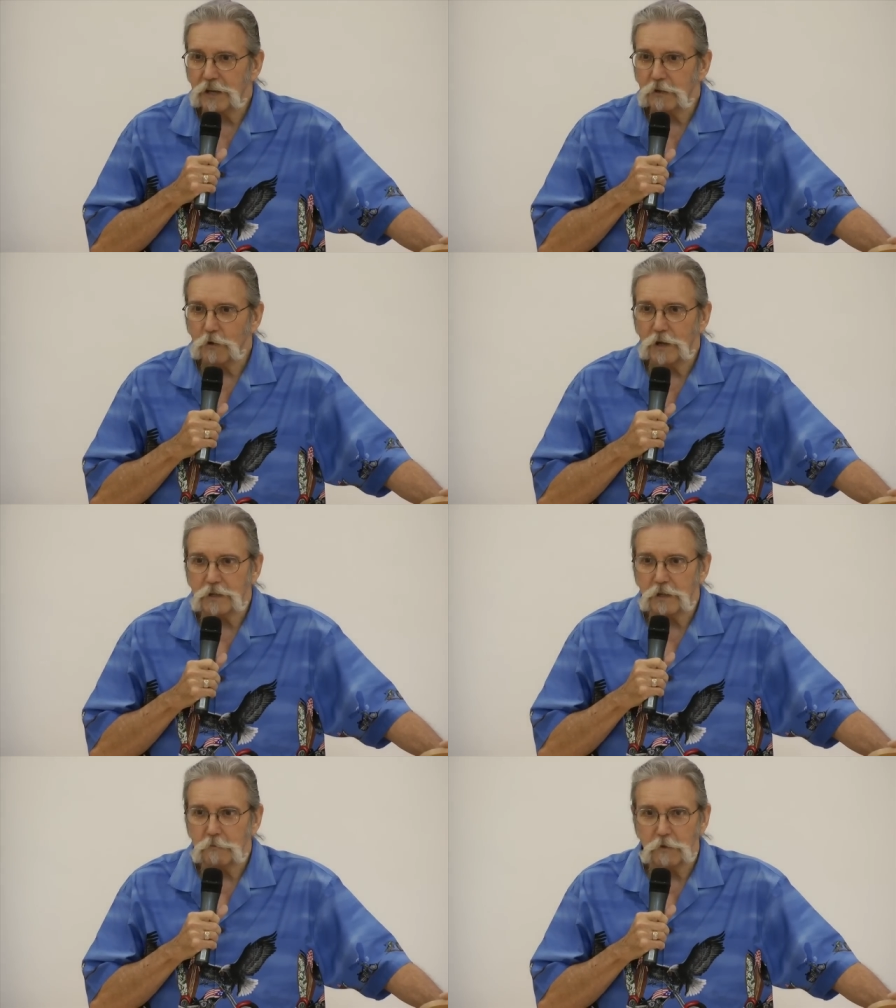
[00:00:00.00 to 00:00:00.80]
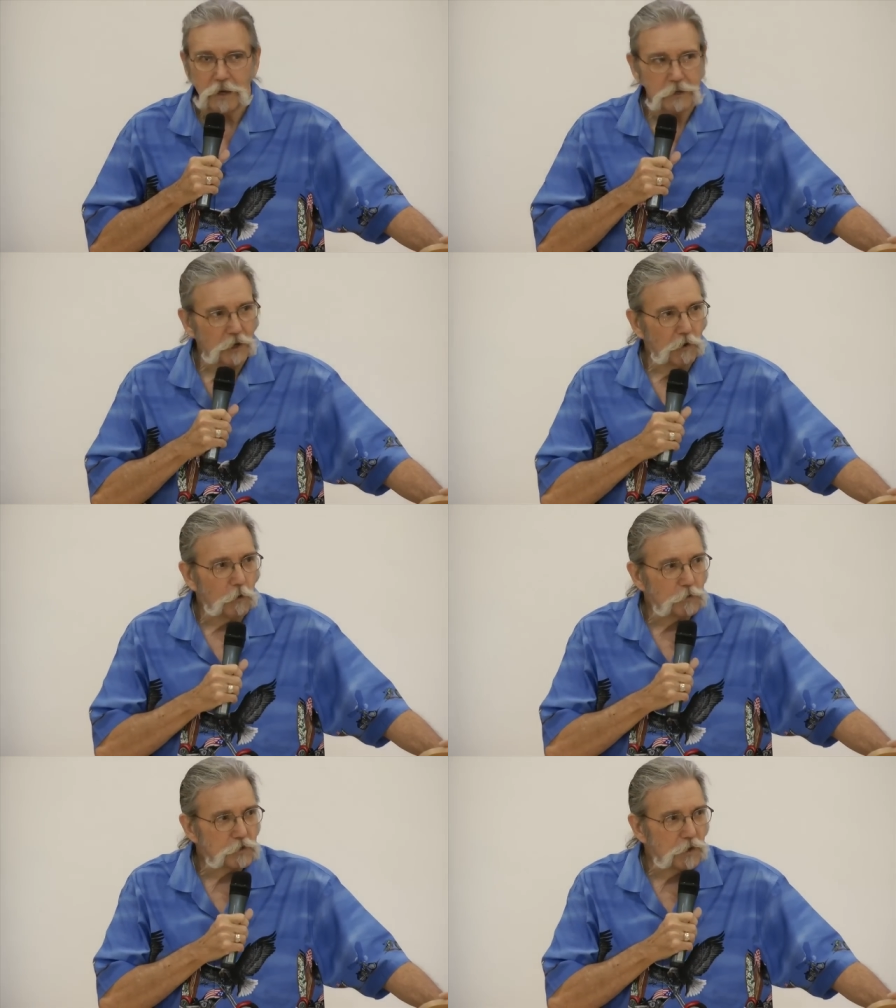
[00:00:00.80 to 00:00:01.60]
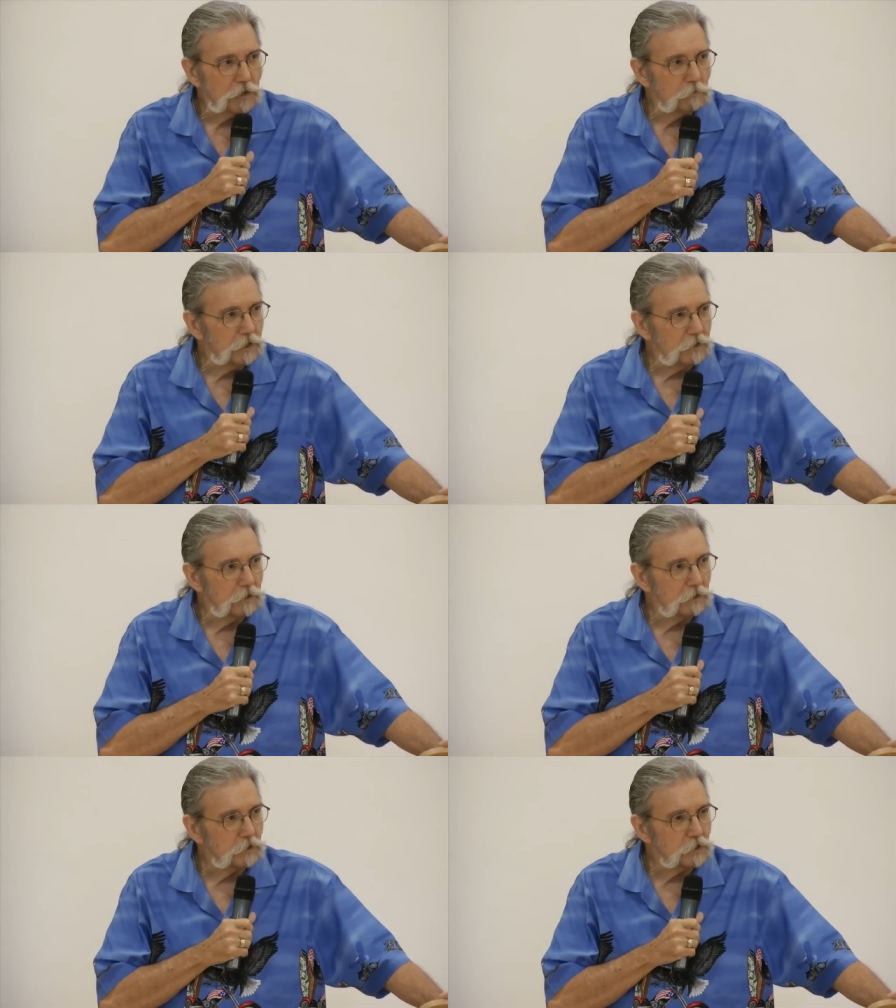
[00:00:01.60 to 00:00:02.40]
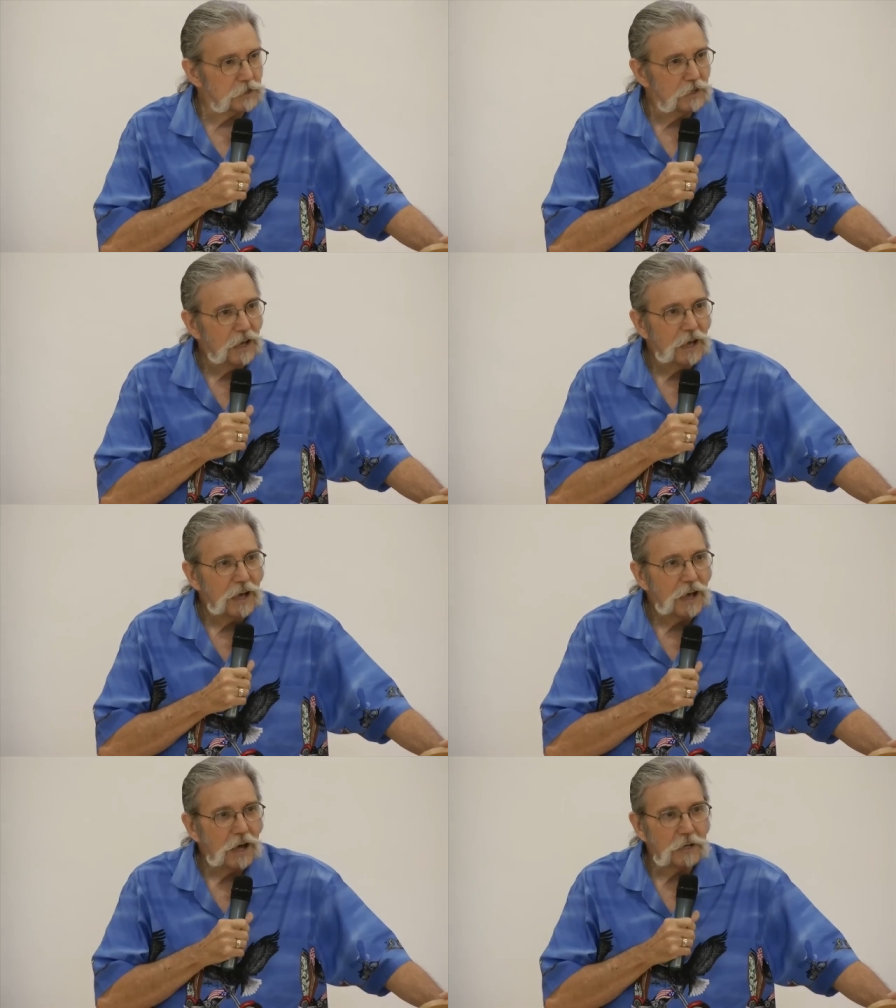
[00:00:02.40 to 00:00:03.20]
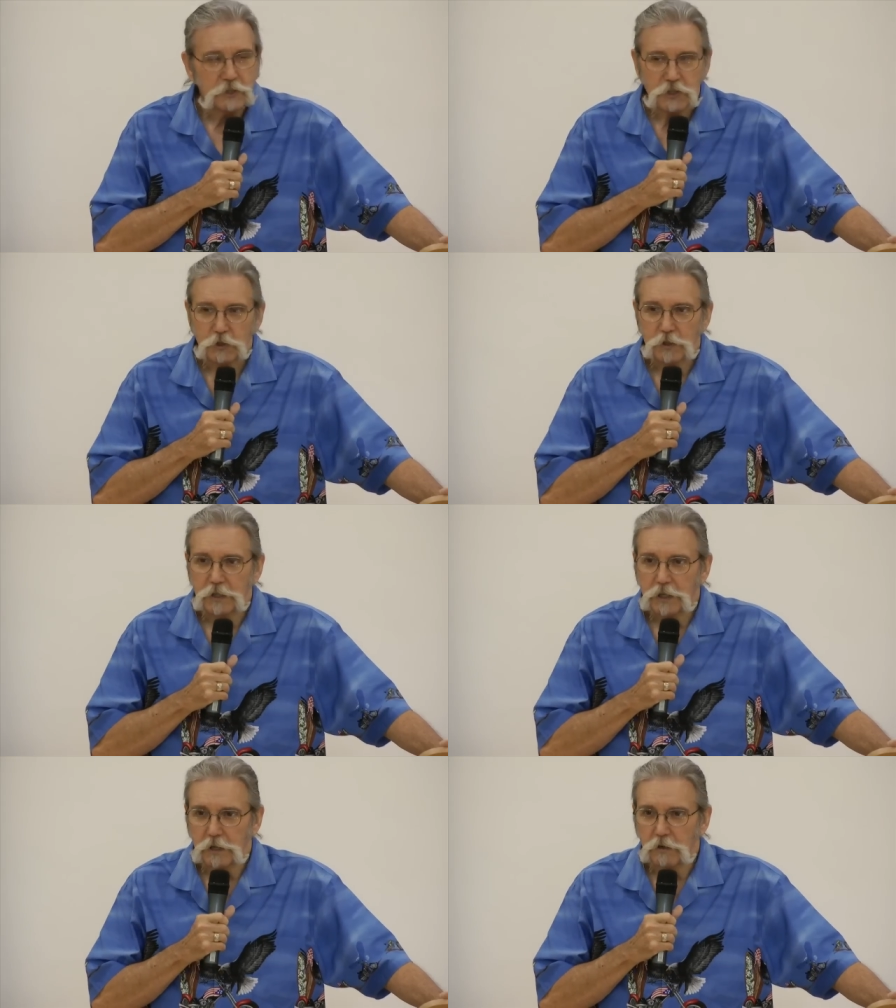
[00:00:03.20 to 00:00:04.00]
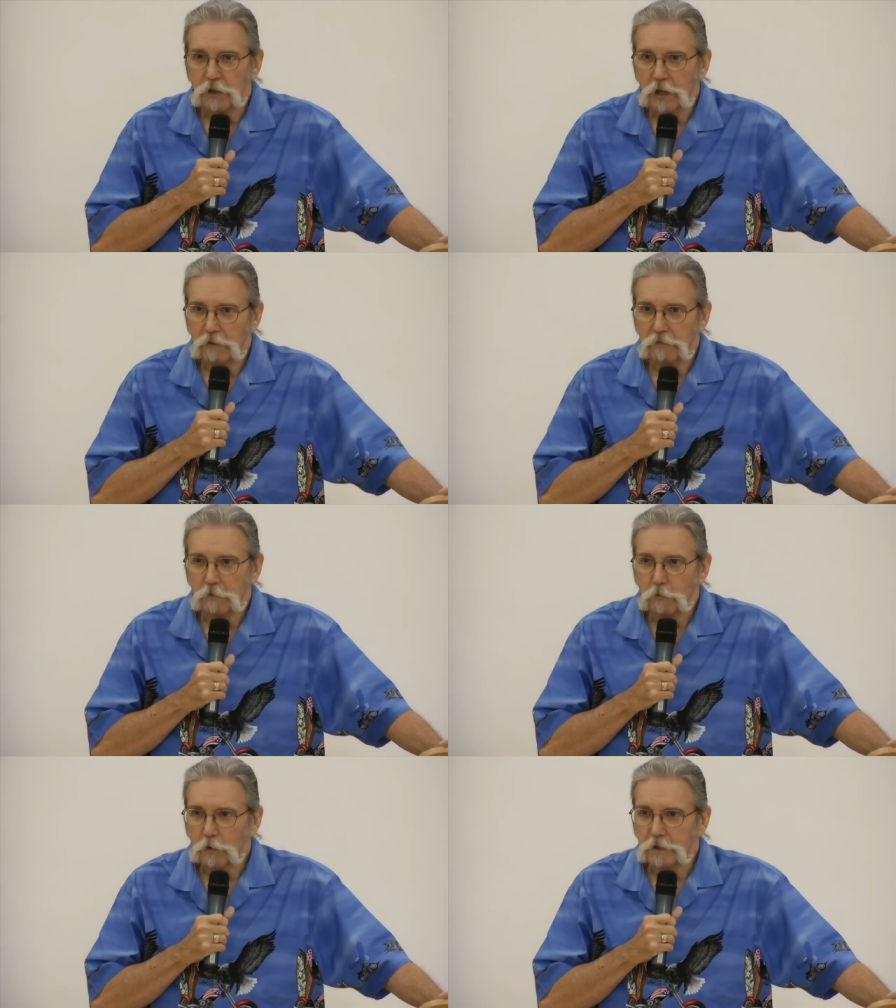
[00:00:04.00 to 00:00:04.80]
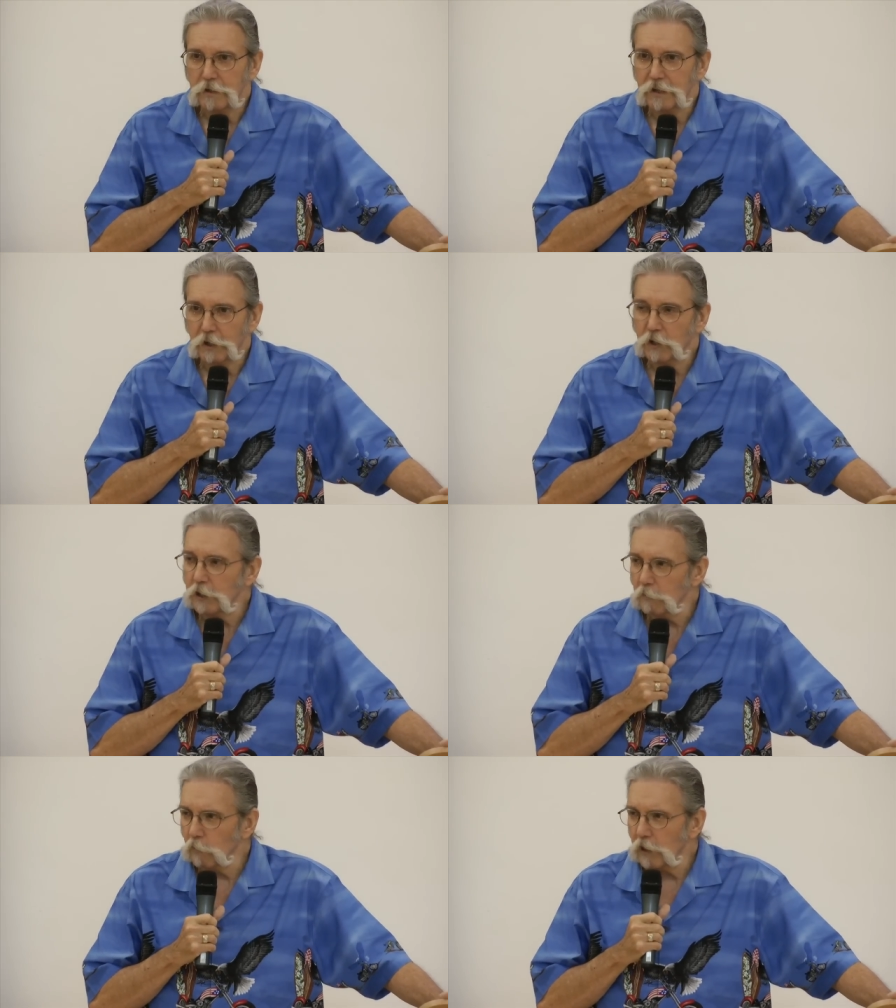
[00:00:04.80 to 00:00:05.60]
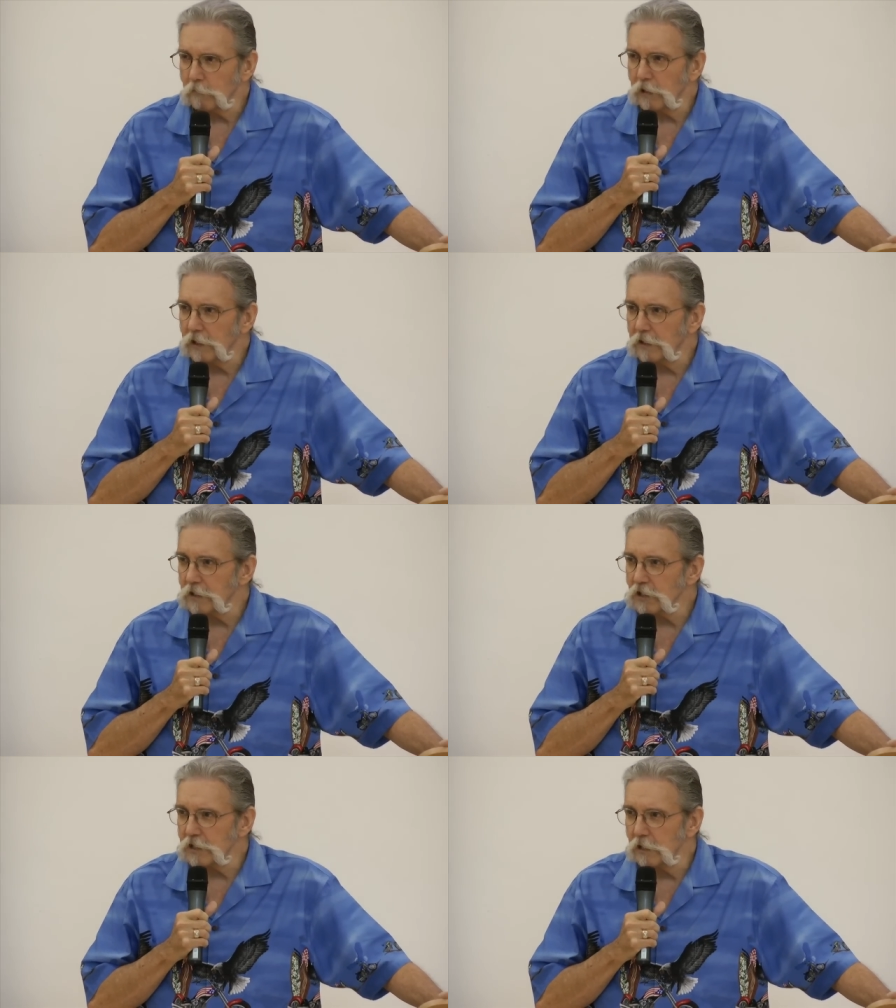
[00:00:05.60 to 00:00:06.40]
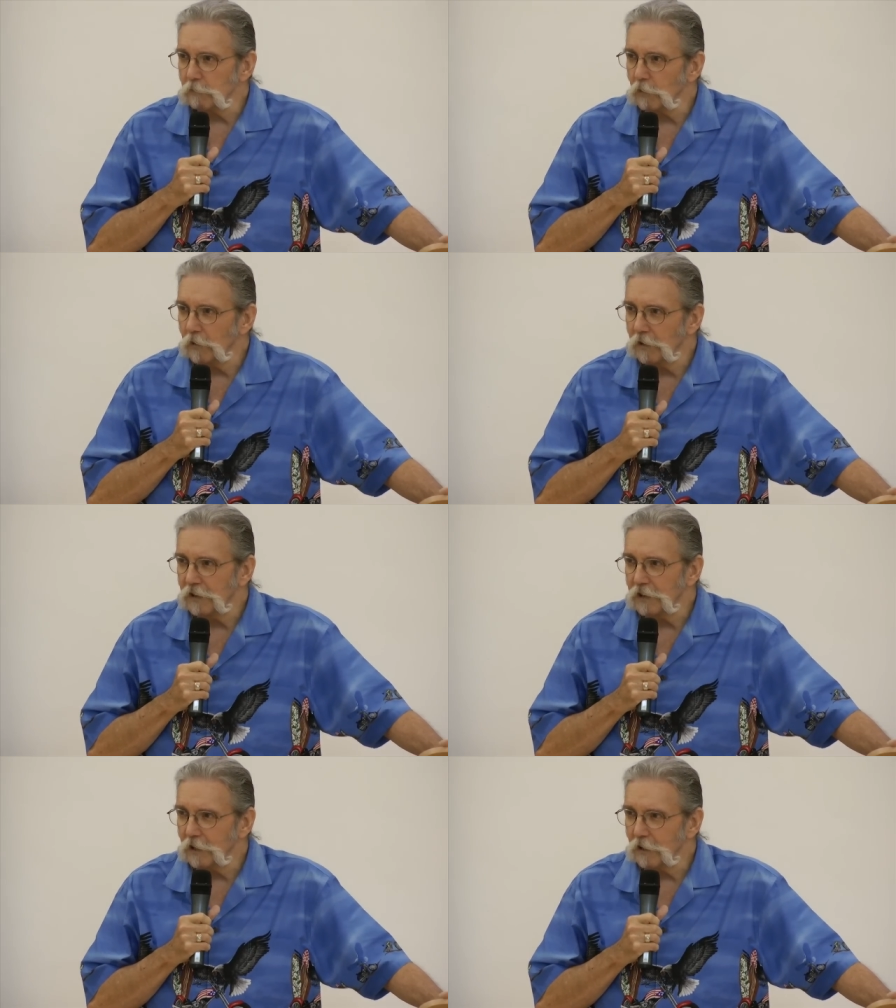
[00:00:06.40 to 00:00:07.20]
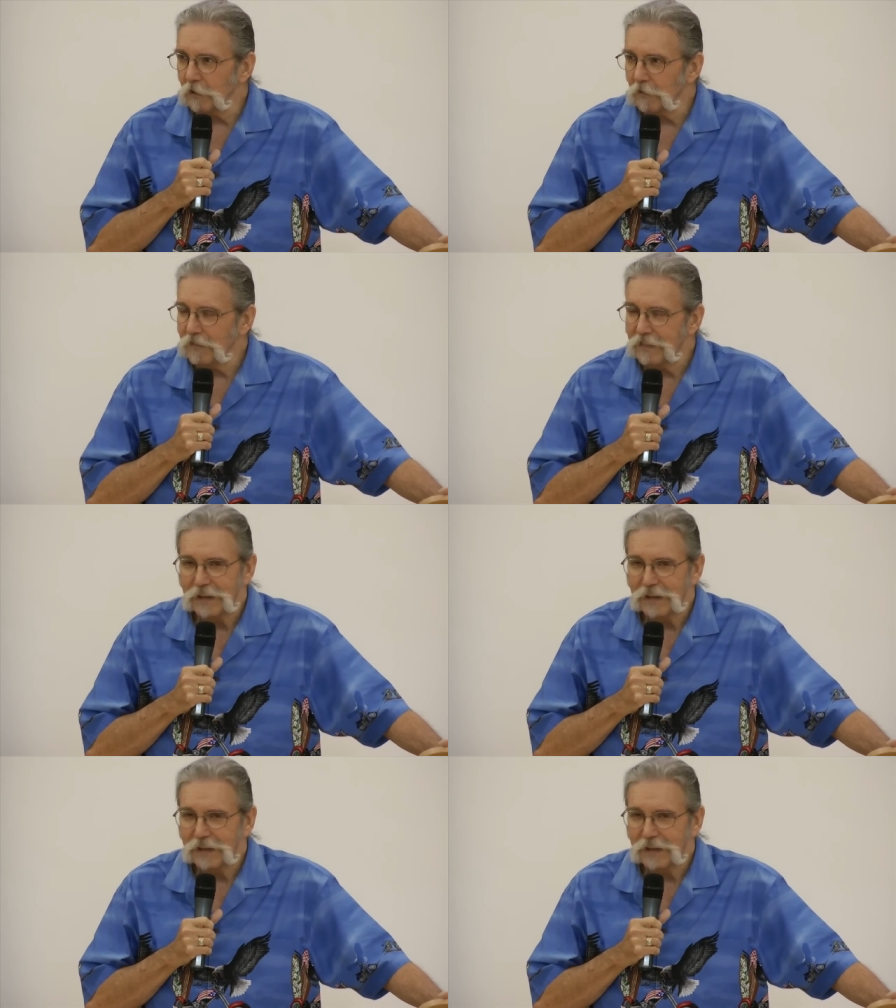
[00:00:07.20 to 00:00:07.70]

I always tried to be there because I just couldn't get enough. I wanted, could it really be this simple, you know?